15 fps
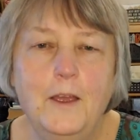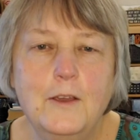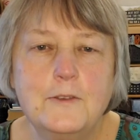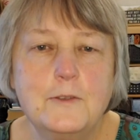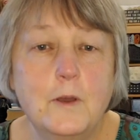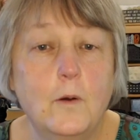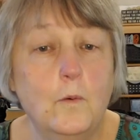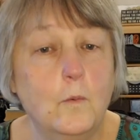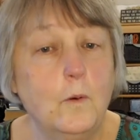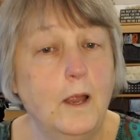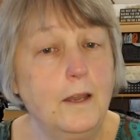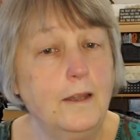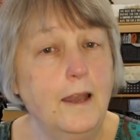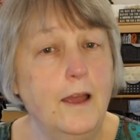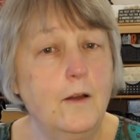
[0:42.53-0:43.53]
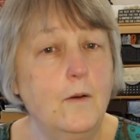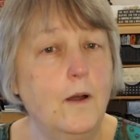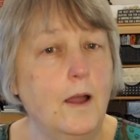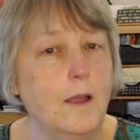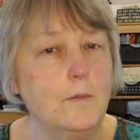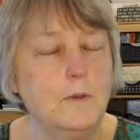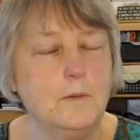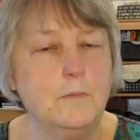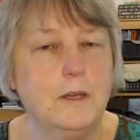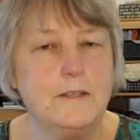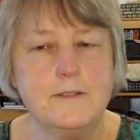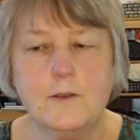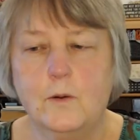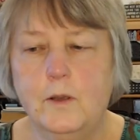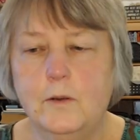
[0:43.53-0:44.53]
So right now I'm in my
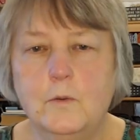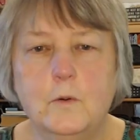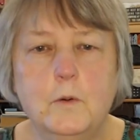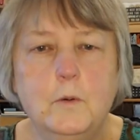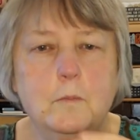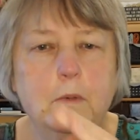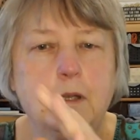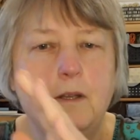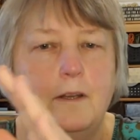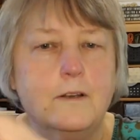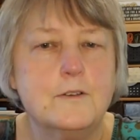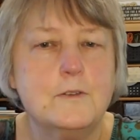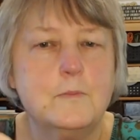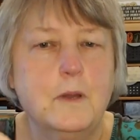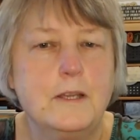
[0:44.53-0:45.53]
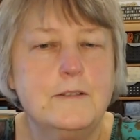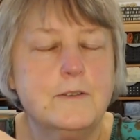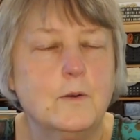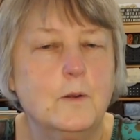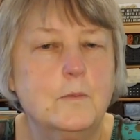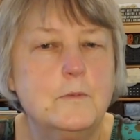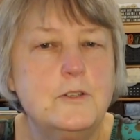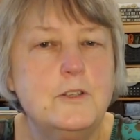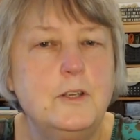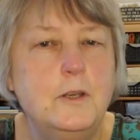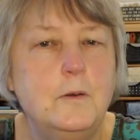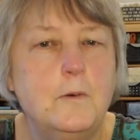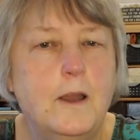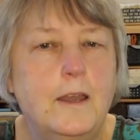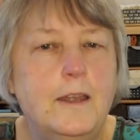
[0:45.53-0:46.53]
sewing room. Here's my sewing
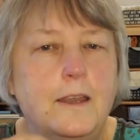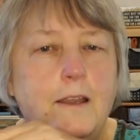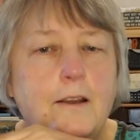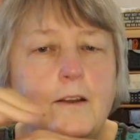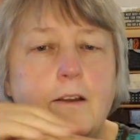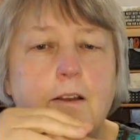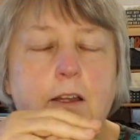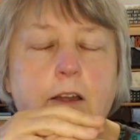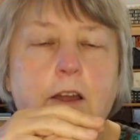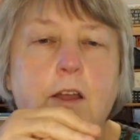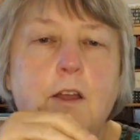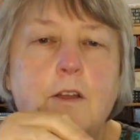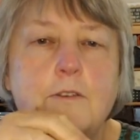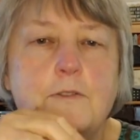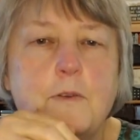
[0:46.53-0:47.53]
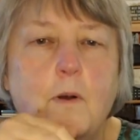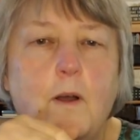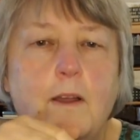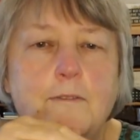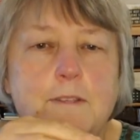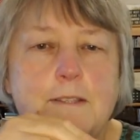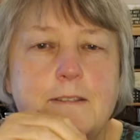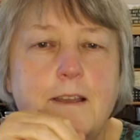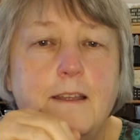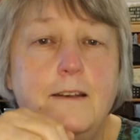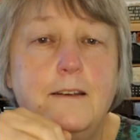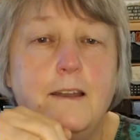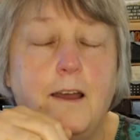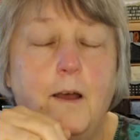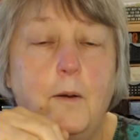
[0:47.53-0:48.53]
machine right here. So I've set
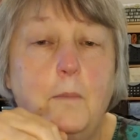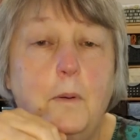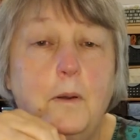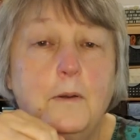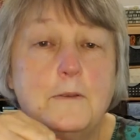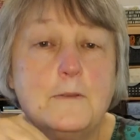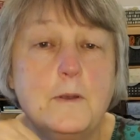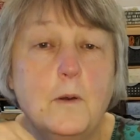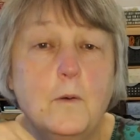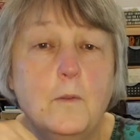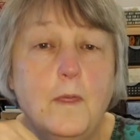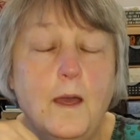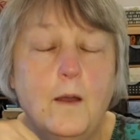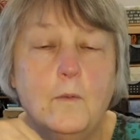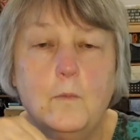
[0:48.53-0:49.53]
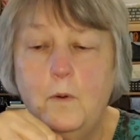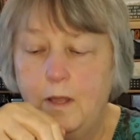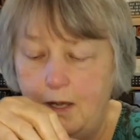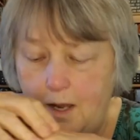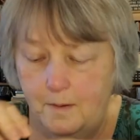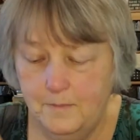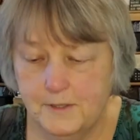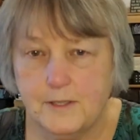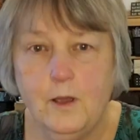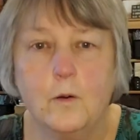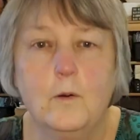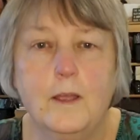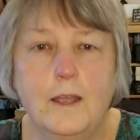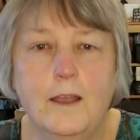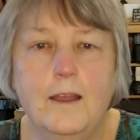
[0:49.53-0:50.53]
it up so that when I'm
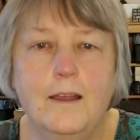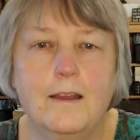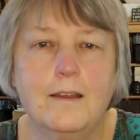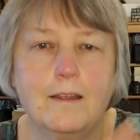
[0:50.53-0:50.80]
sewing,